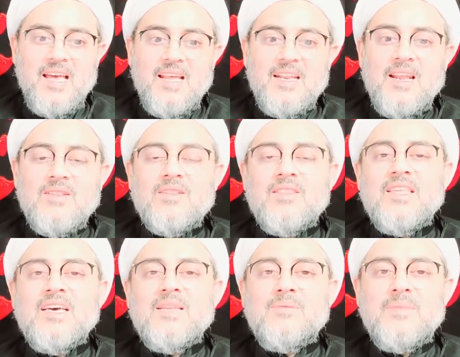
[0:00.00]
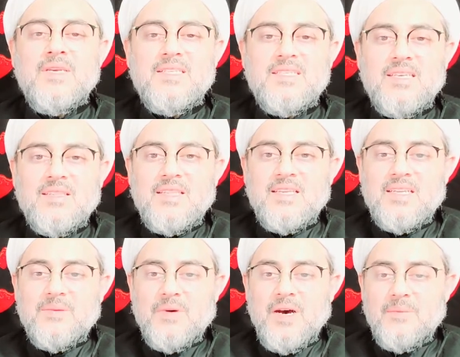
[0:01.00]
Now the third meeting that
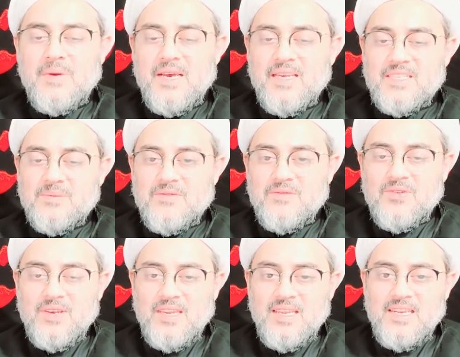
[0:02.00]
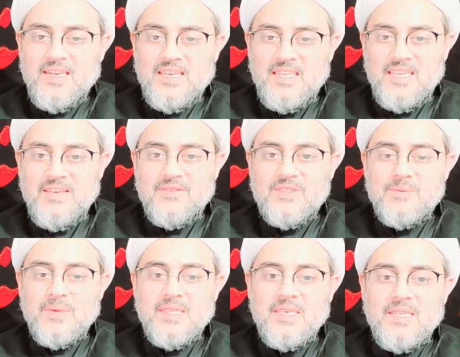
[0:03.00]
Imam has before he leaves
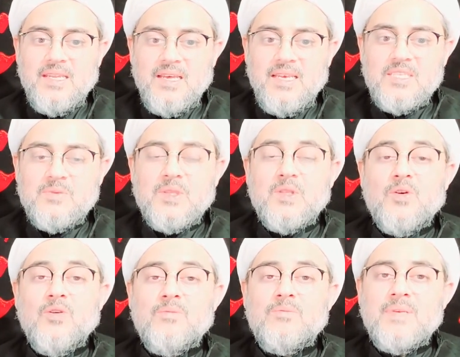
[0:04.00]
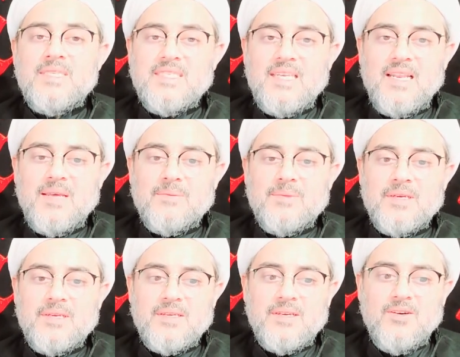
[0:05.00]
Medina is with Umm Salama.
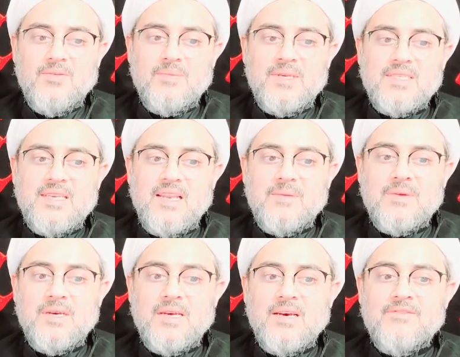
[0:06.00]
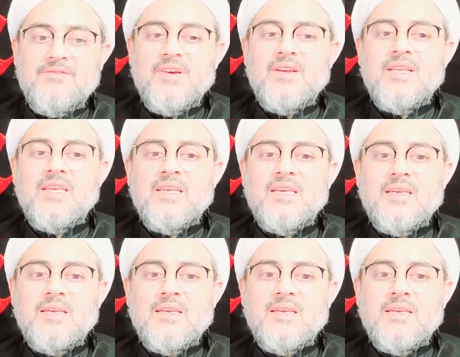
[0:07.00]
Umm Salama, a very